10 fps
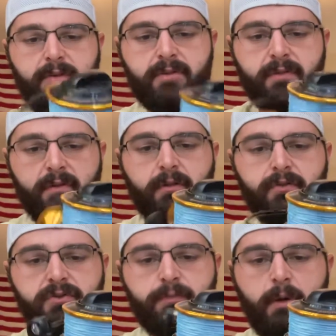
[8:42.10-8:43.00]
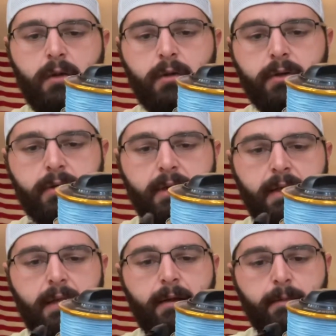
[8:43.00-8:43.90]
so it's a little smaller,
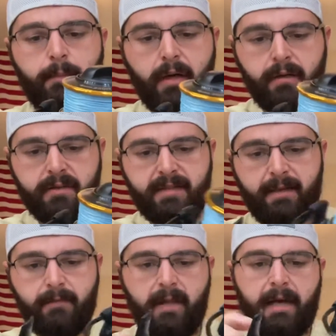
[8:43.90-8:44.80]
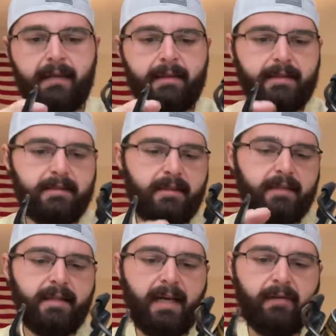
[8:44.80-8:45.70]
but on the same line, this
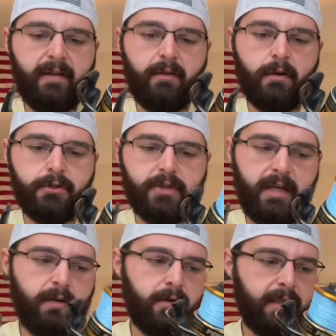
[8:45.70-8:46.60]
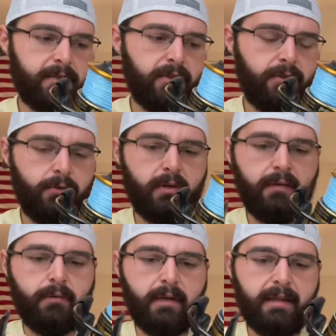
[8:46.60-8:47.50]
does have a large gear in it too.
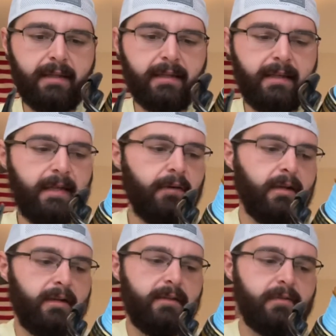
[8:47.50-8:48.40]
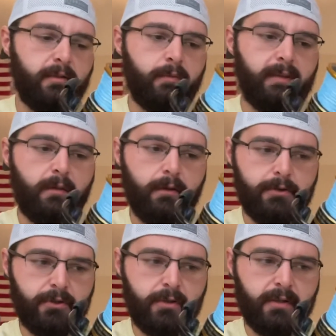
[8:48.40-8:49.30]
I think the gearing on here is a little bit
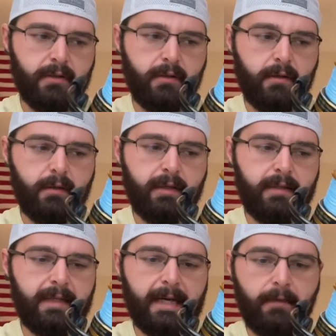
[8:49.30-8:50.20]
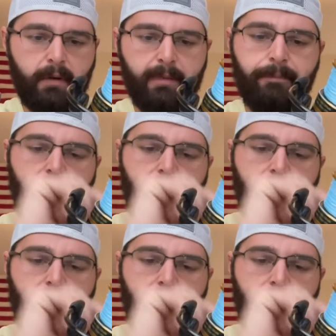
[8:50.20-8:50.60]
larger on the Daiwa,